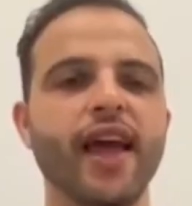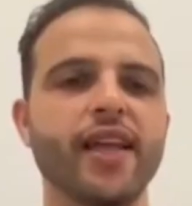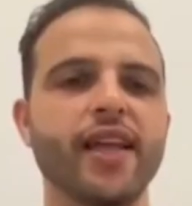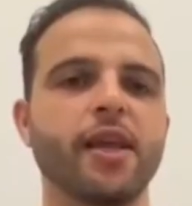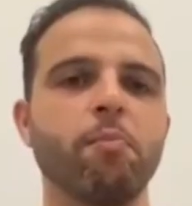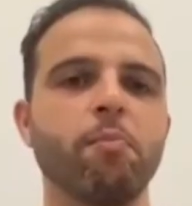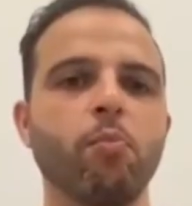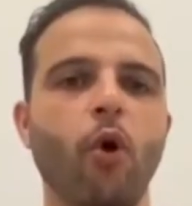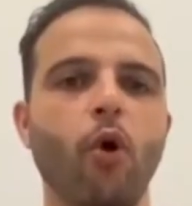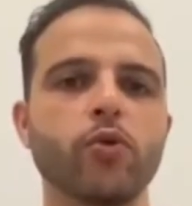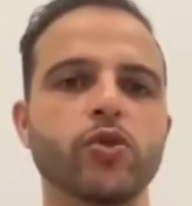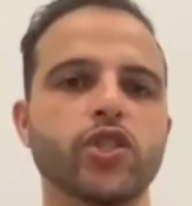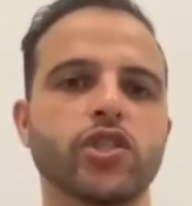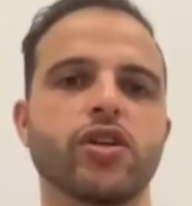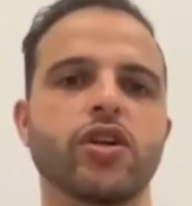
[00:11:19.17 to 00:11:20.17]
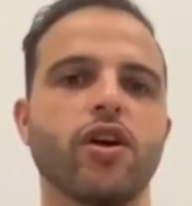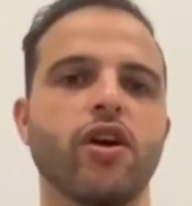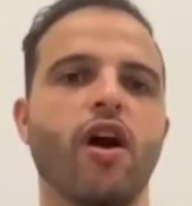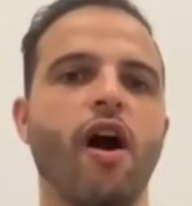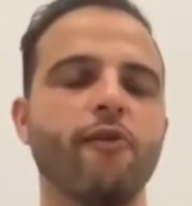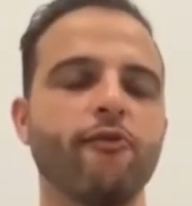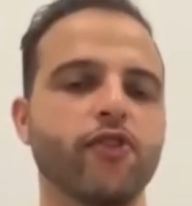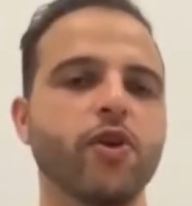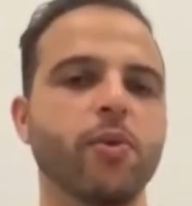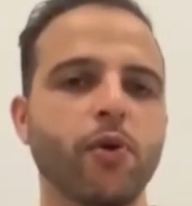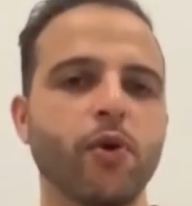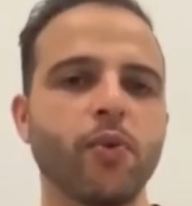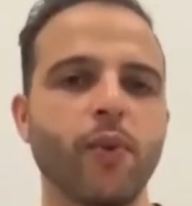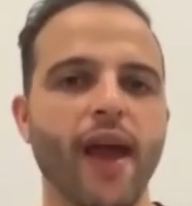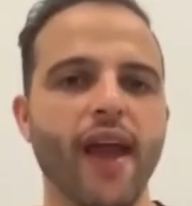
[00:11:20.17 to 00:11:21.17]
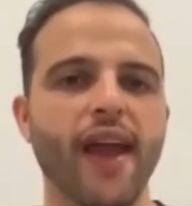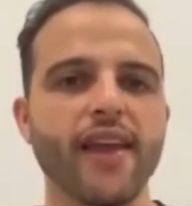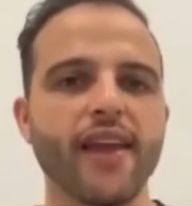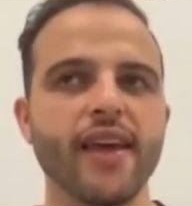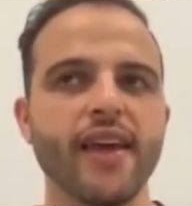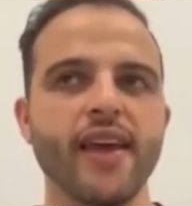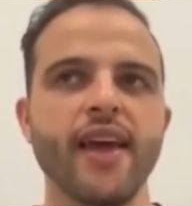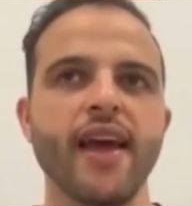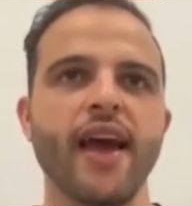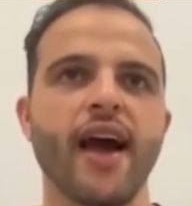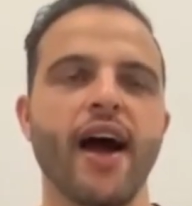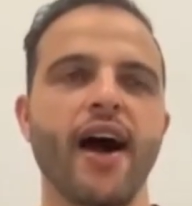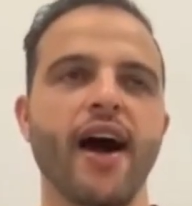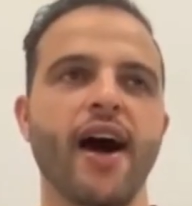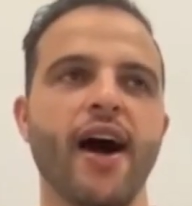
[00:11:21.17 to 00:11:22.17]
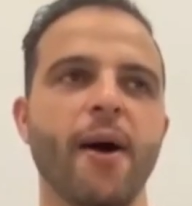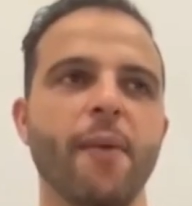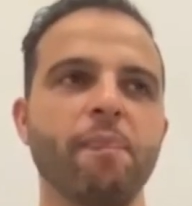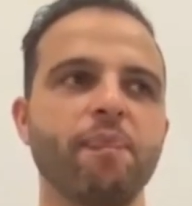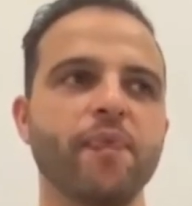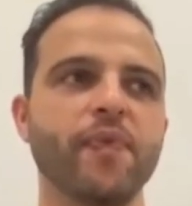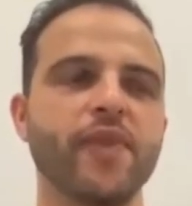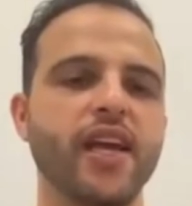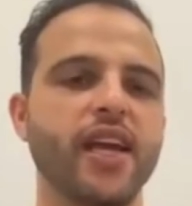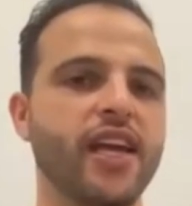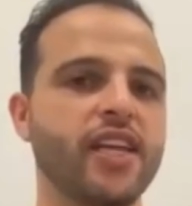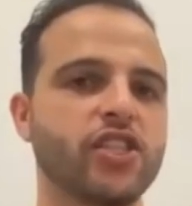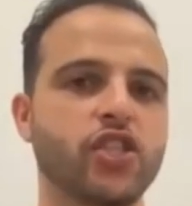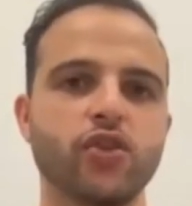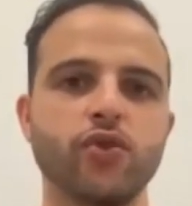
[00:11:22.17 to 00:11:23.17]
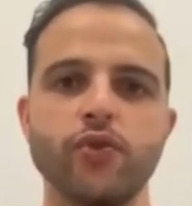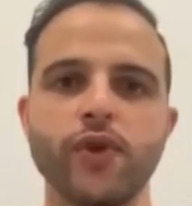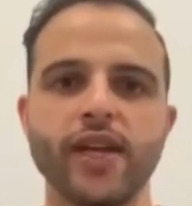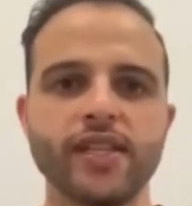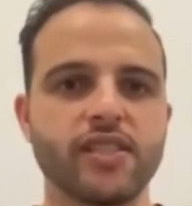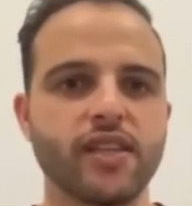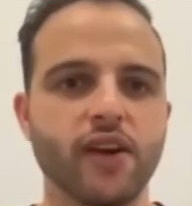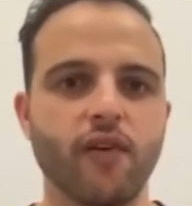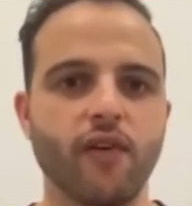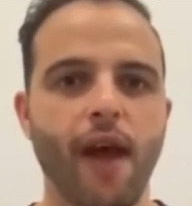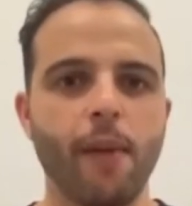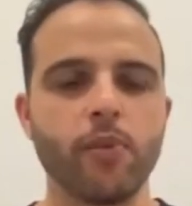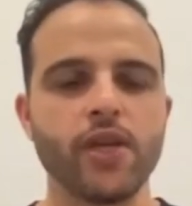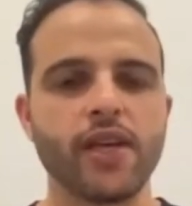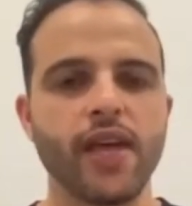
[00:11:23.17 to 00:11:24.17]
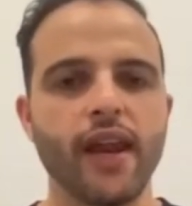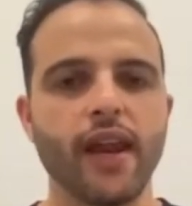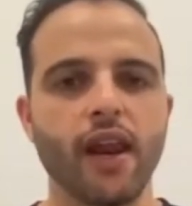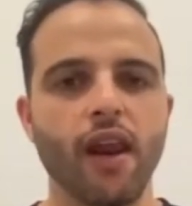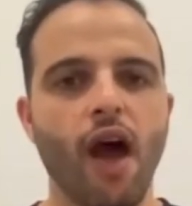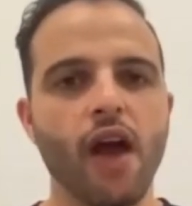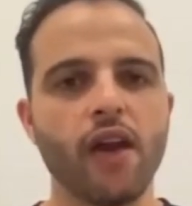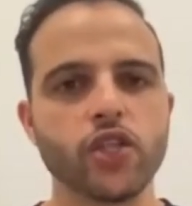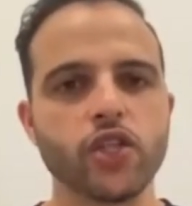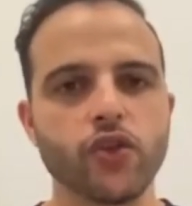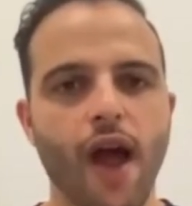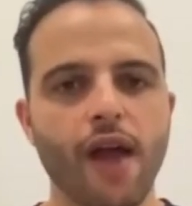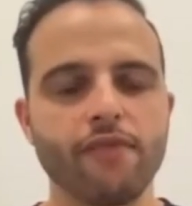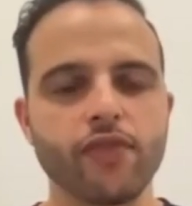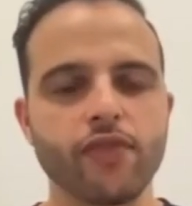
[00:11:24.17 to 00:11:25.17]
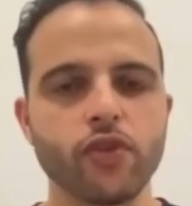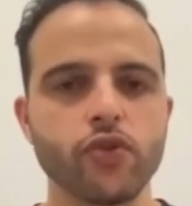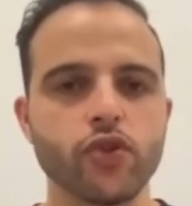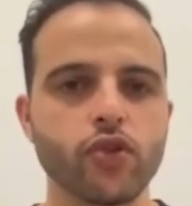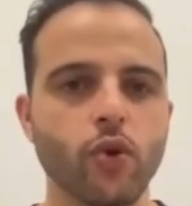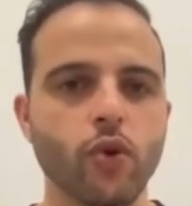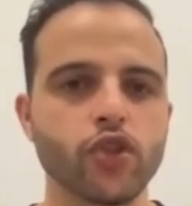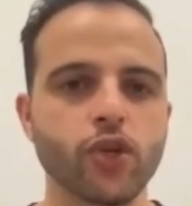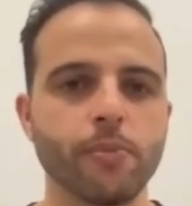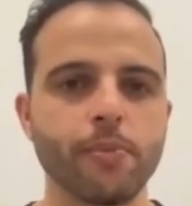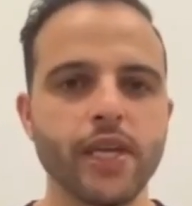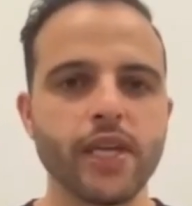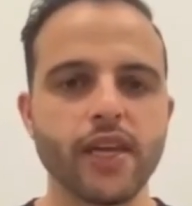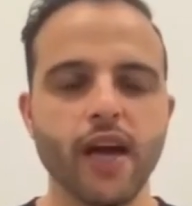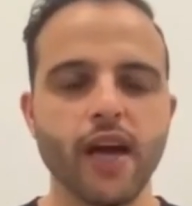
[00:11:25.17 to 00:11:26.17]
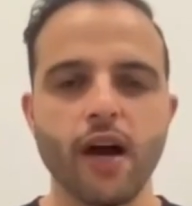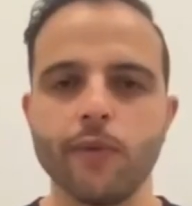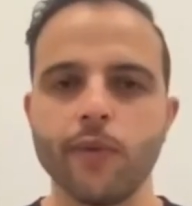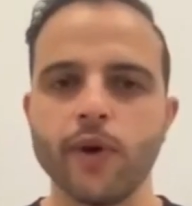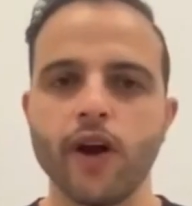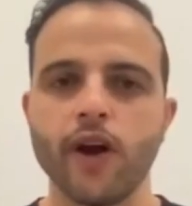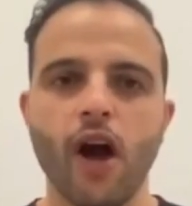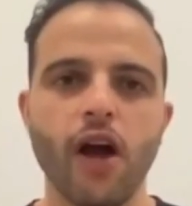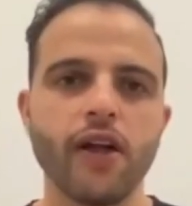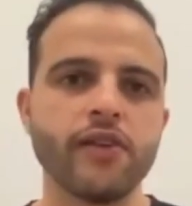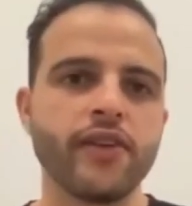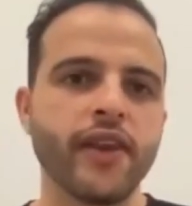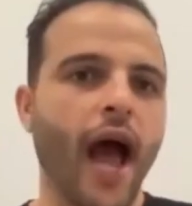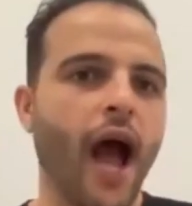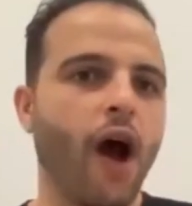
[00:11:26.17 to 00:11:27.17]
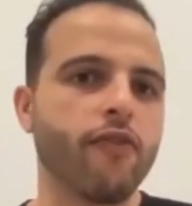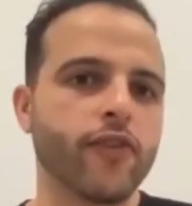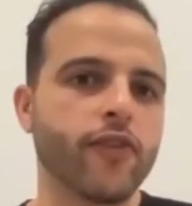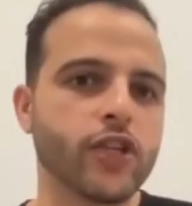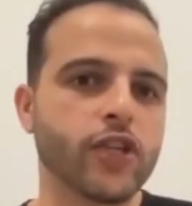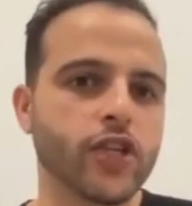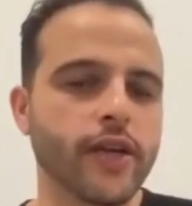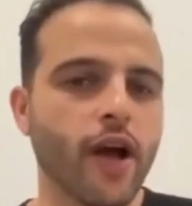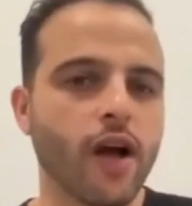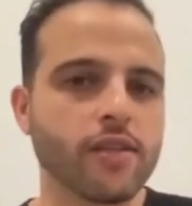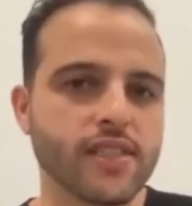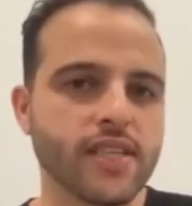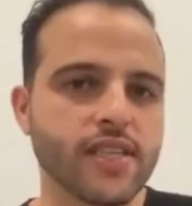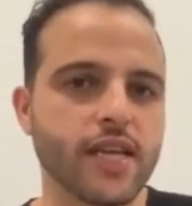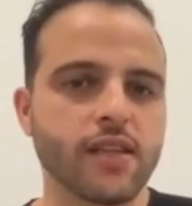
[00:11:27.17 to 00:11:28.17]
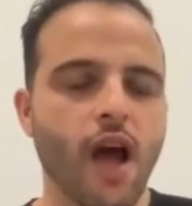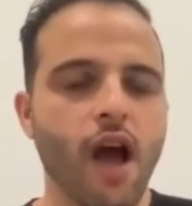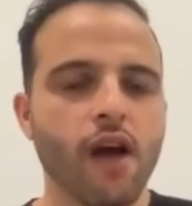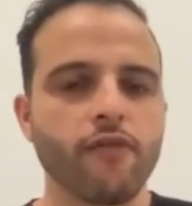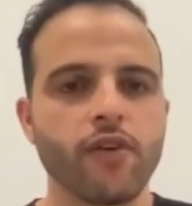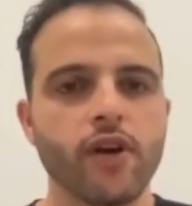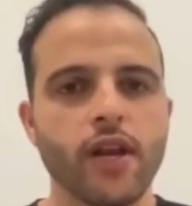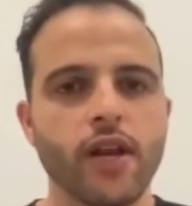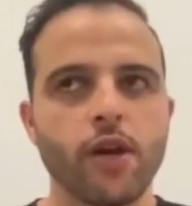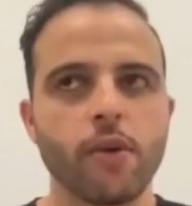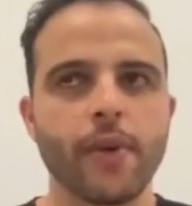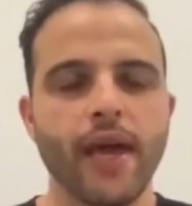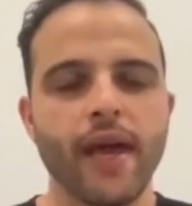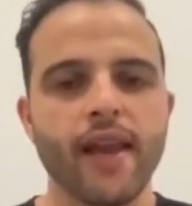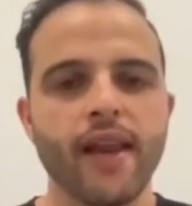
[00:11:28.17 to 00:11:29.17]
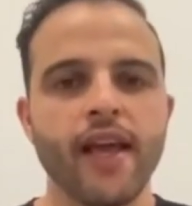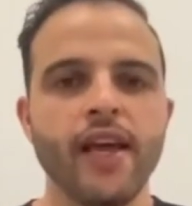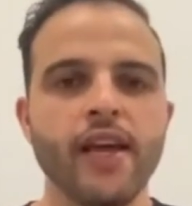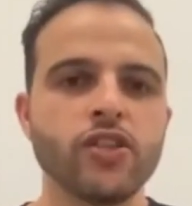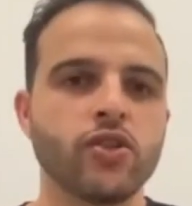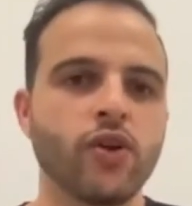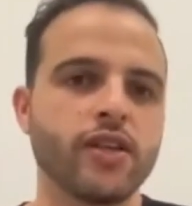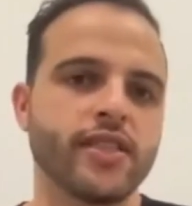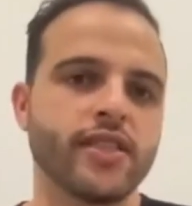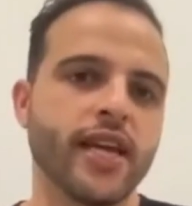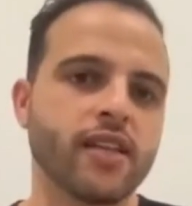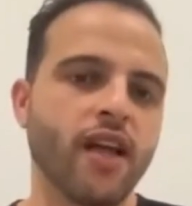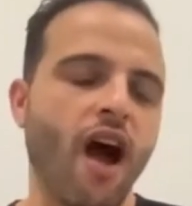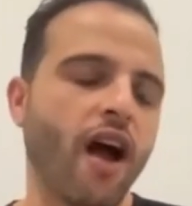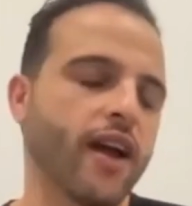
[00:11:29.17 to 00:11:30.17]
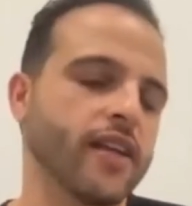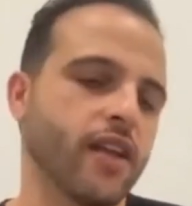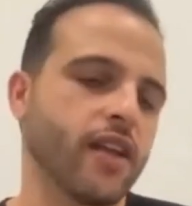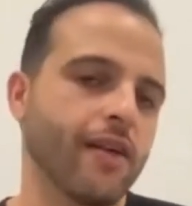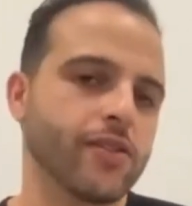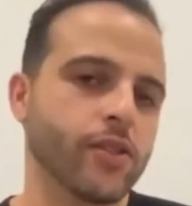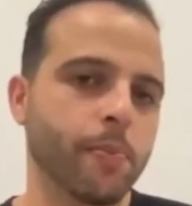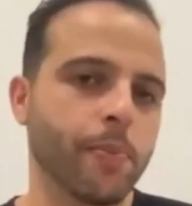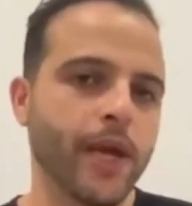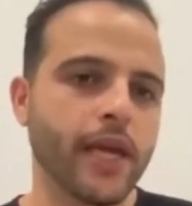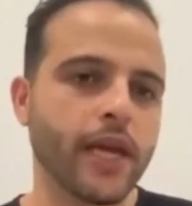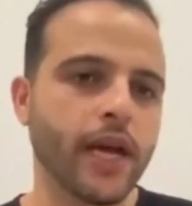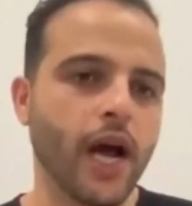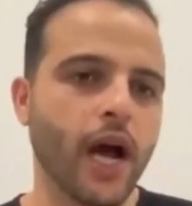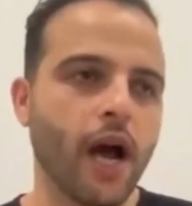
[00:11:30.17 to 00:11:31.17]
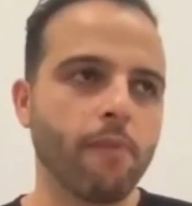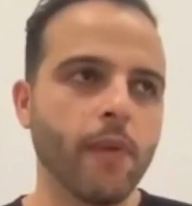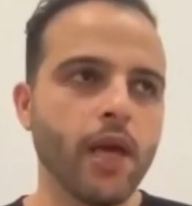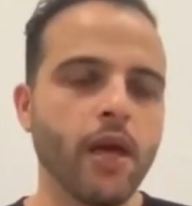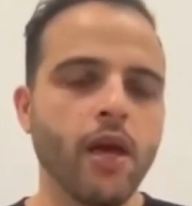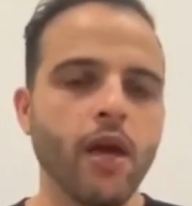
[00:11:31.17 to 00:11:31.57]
like the most comfortable way is through Instagram. We get a lot of drive through social media. We're now officially on TikTok for a little bit, so our TikTok is also picking up.